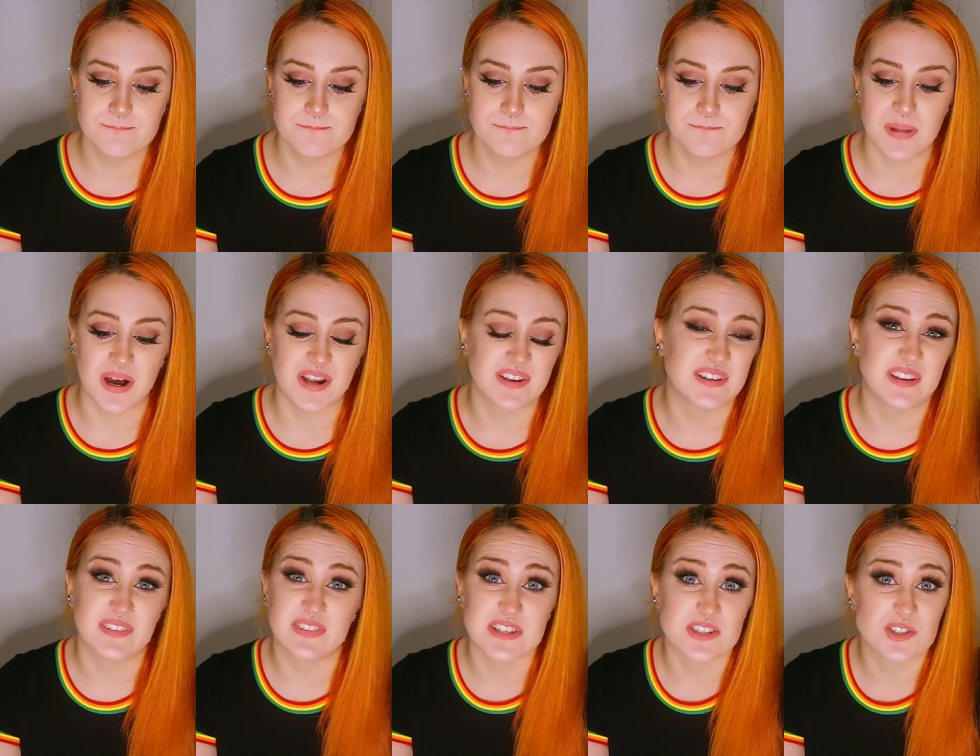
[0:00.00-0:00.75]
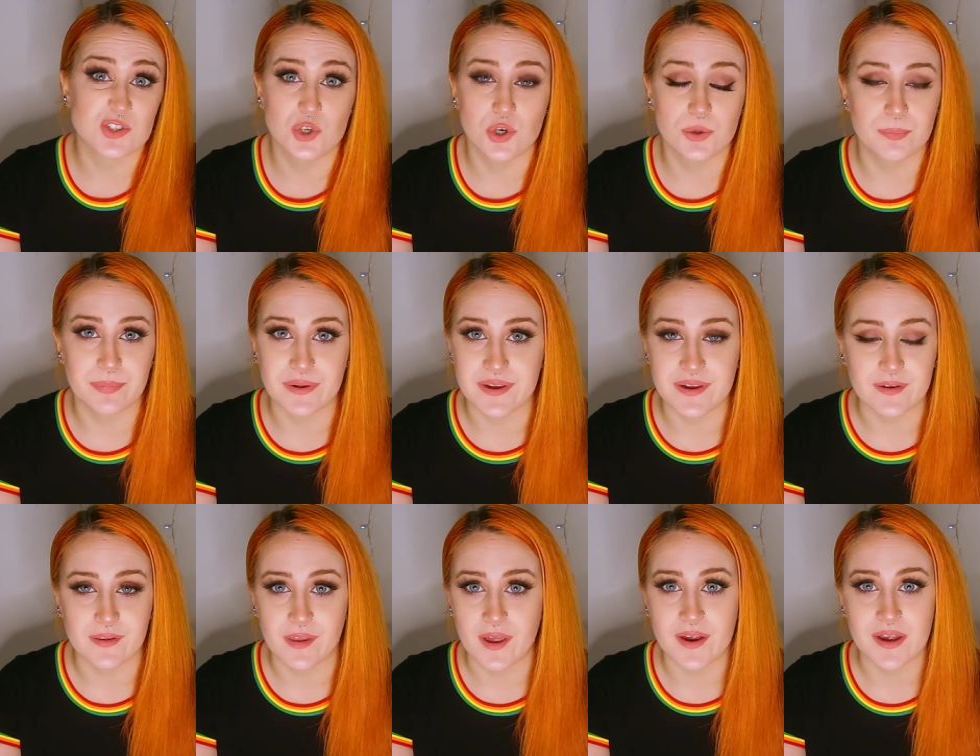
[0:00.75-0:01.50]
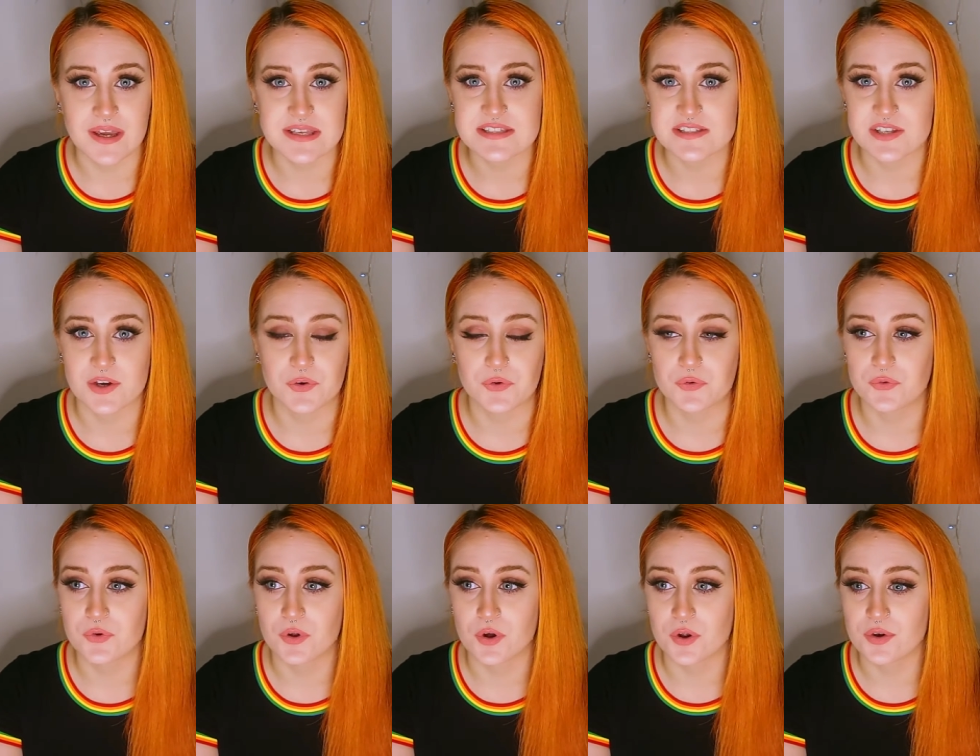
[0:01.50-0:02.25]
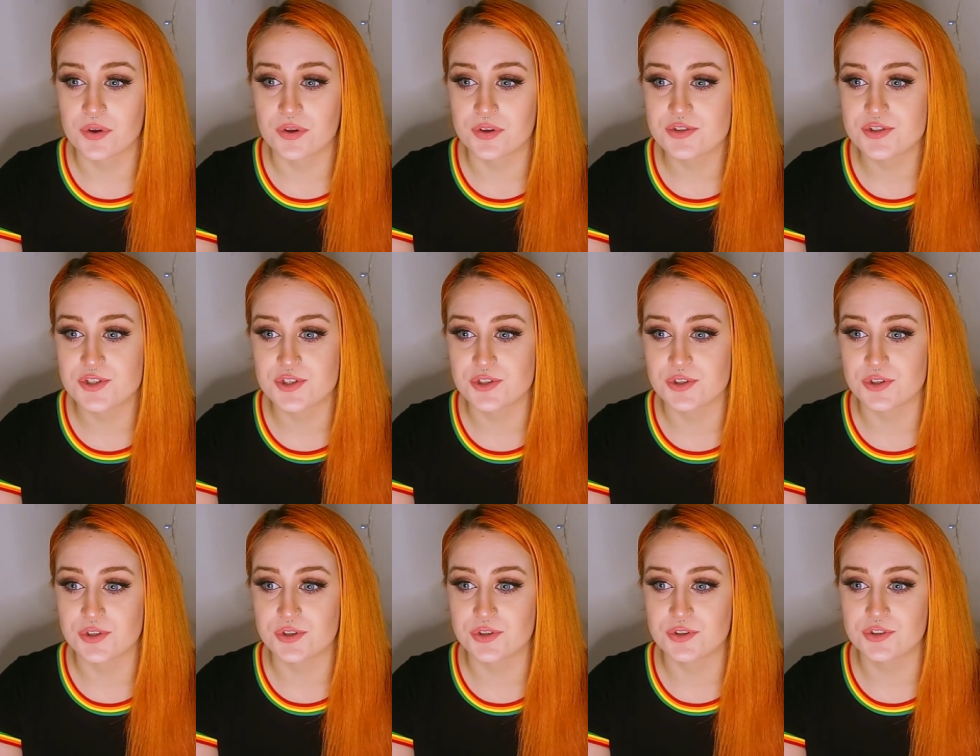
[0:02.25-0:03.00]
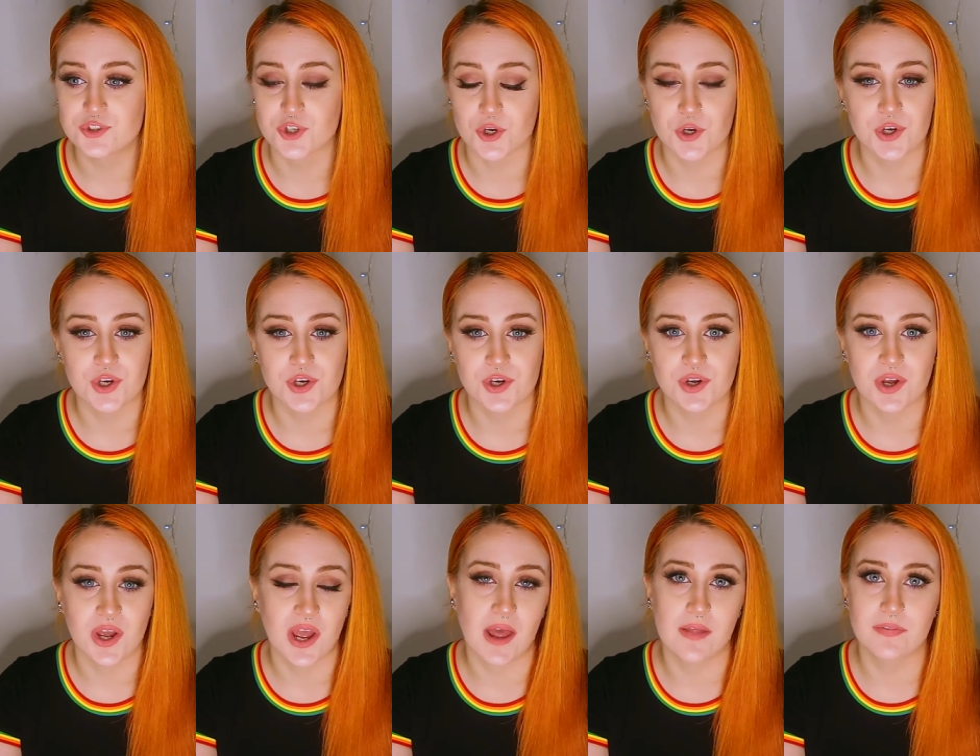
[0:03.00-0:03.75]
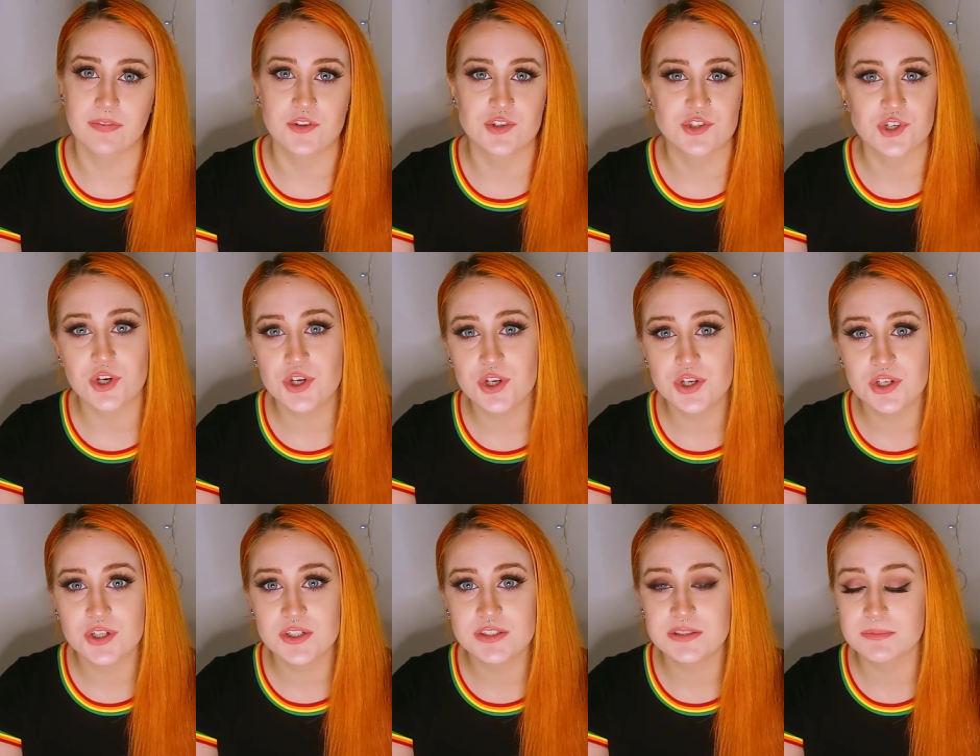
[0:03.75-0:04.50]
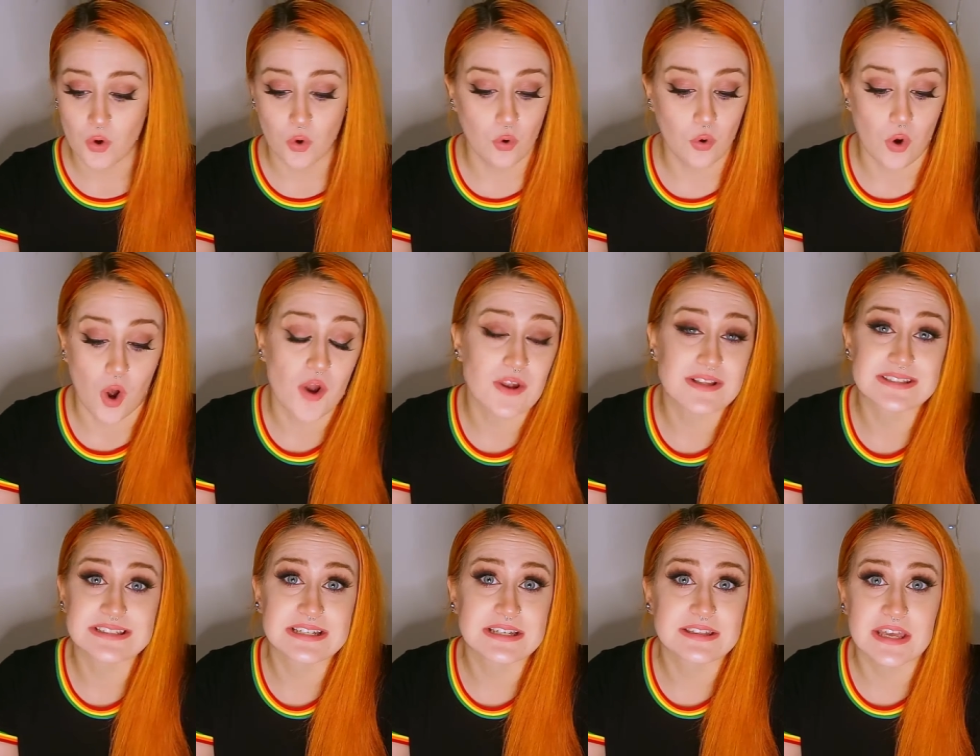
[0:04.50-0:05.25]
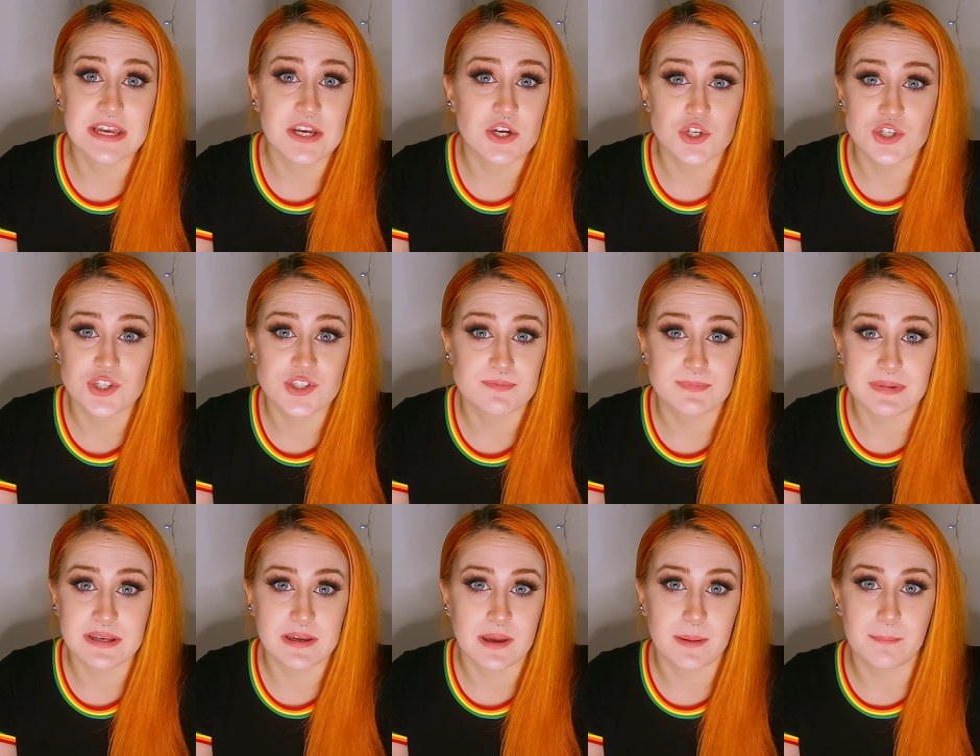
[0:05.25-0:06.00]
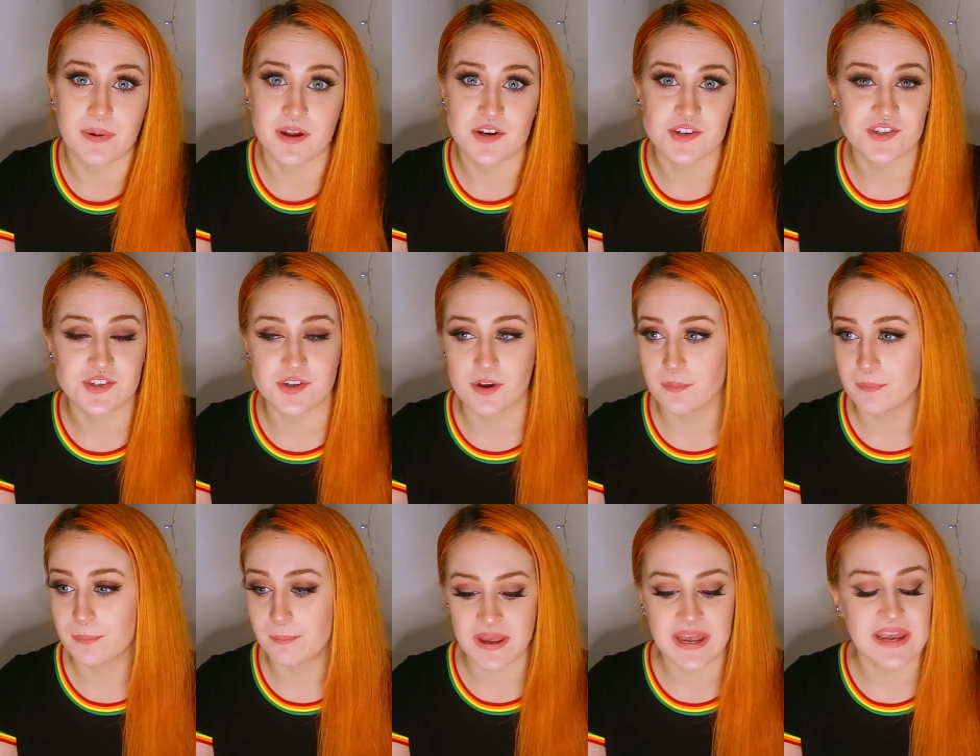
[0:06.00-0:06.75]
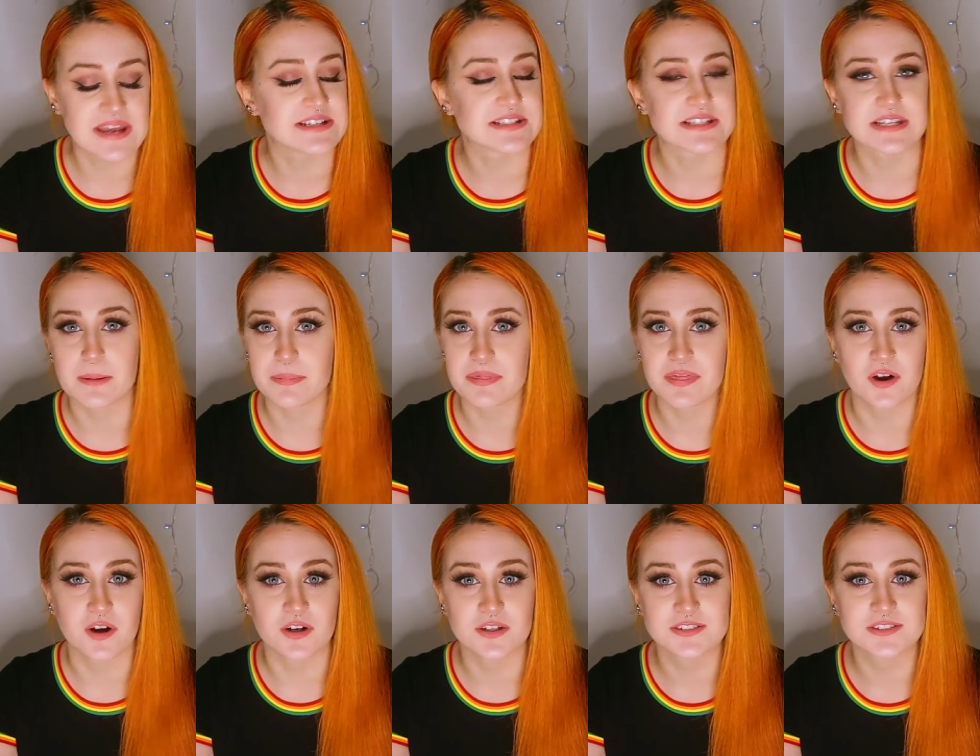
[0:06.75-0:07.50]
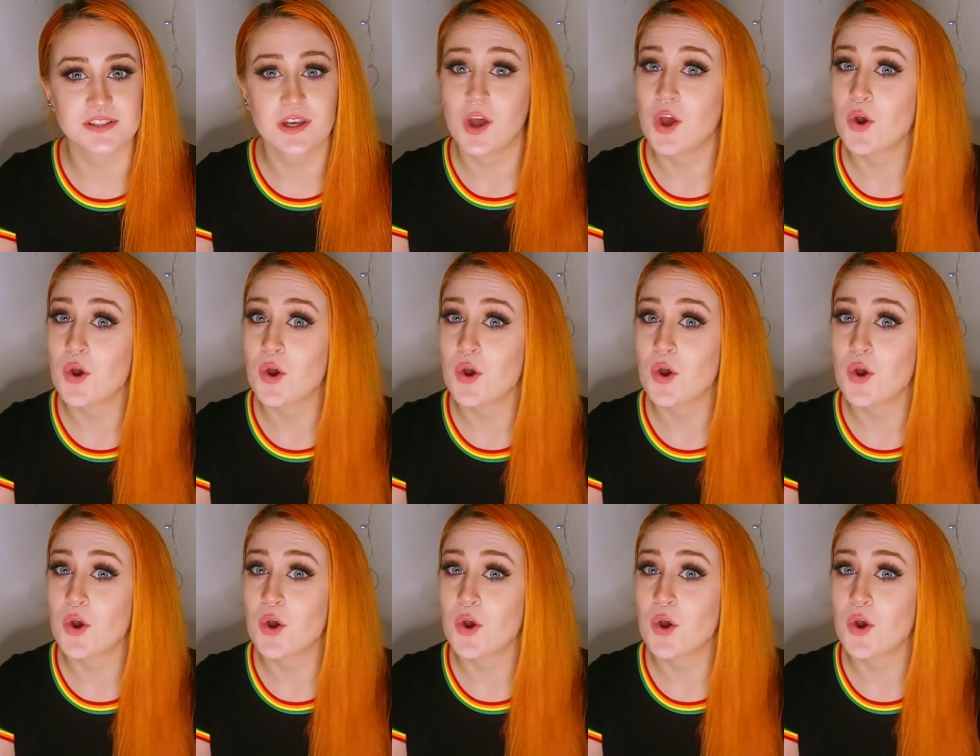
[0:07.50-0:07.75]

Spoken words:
But this could be like a subtle nod to Joker and the Jokers, or honestly, they could just be a bunch of painted up thugs.